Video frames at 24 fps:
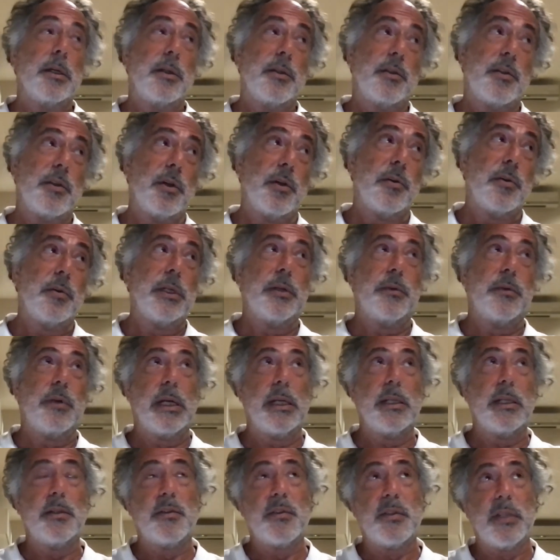So
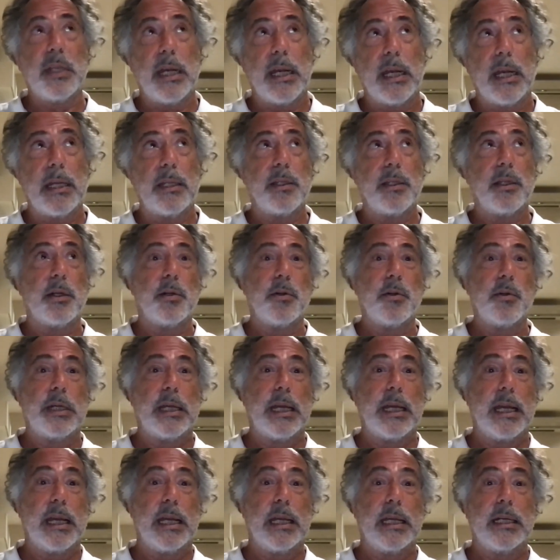Iran said,
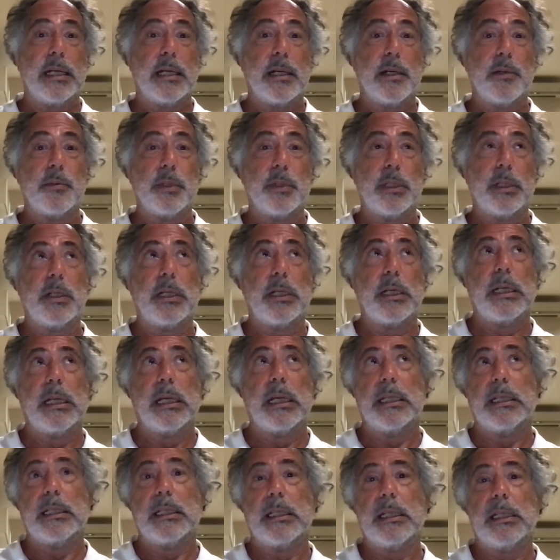okay, we're going to
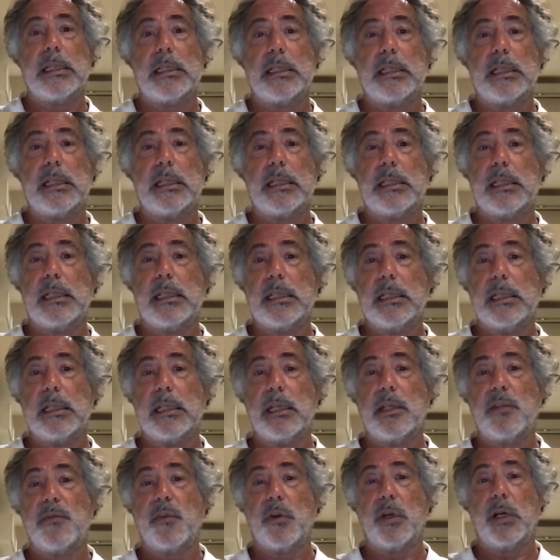need this, and
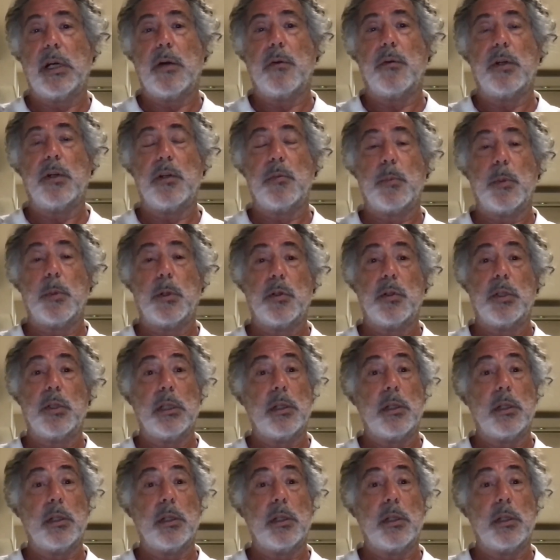this for our response.